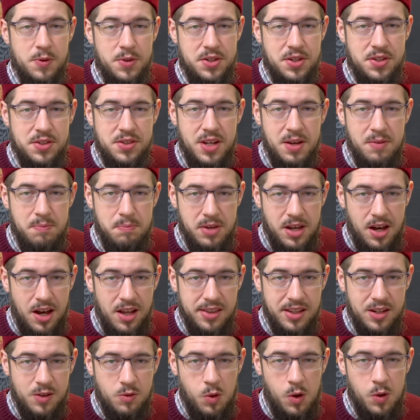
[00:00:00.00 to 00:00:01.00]
We should say,
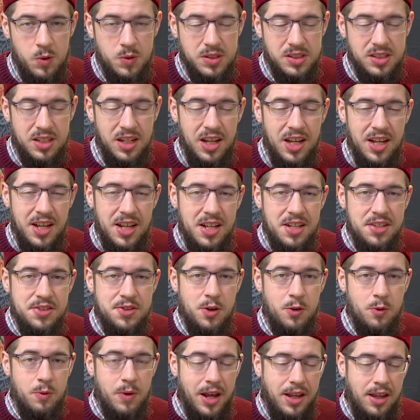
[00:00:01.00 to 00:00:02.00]
beyond the quotes,
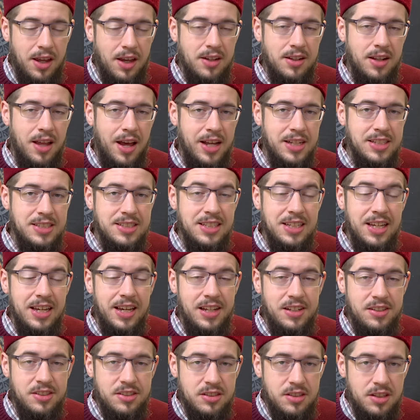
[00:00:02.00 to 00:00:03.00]
to recognize the
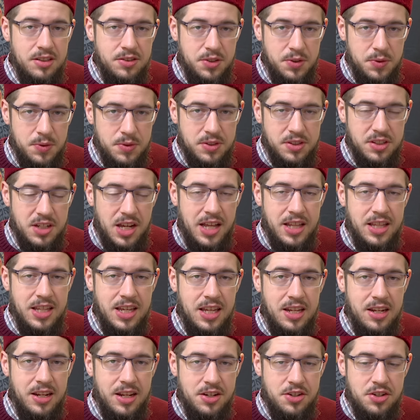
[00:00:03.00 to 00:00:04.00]
institutes and the
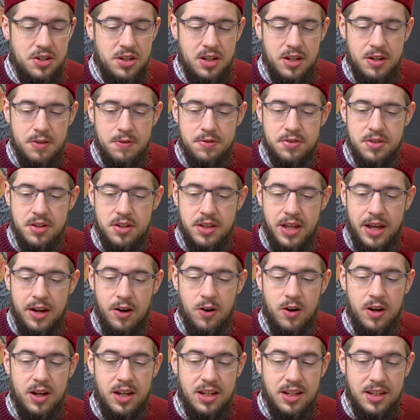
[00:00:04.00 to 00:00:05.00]
initiatives that
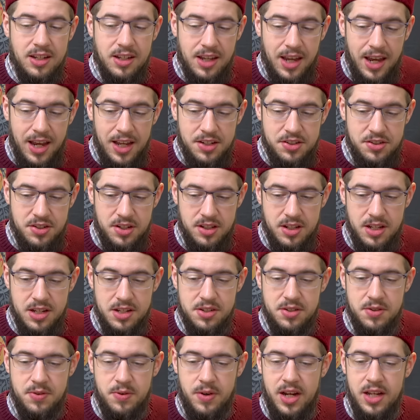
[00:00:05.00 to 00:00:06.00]
are engaged in
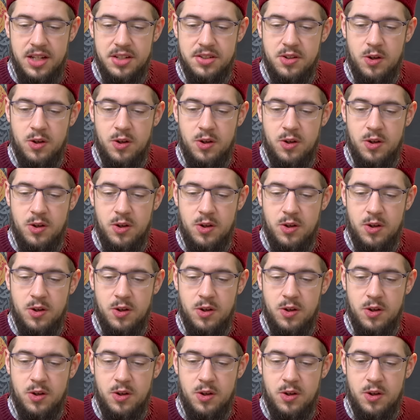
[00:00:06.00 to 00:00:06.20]
this, right?